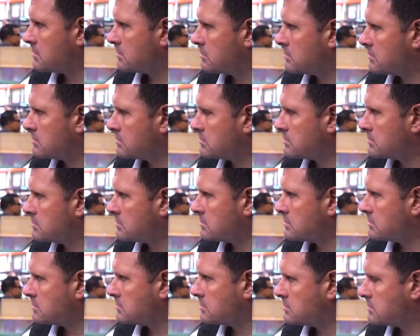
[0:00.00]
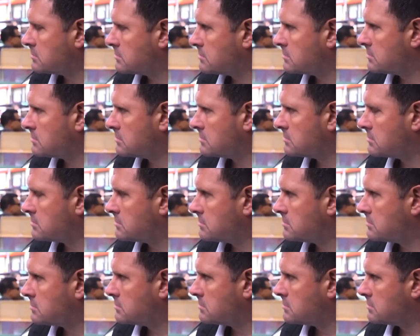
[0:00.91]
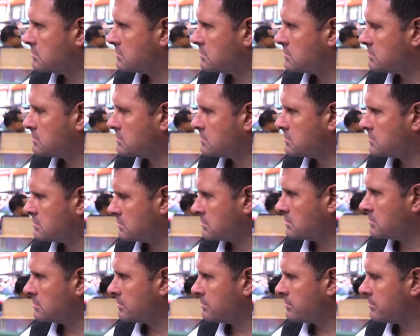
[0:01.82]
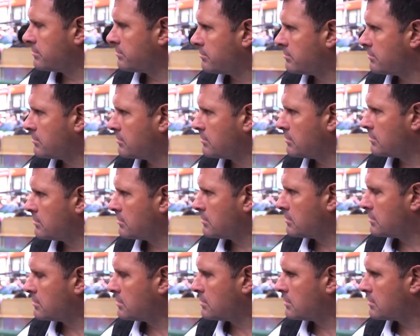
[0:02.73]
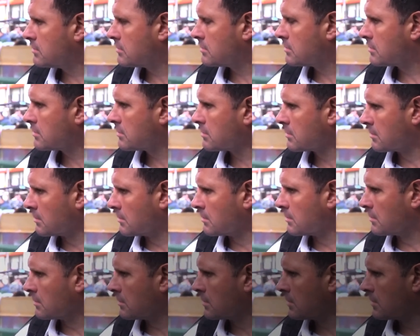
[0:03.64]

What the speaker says: [no speech]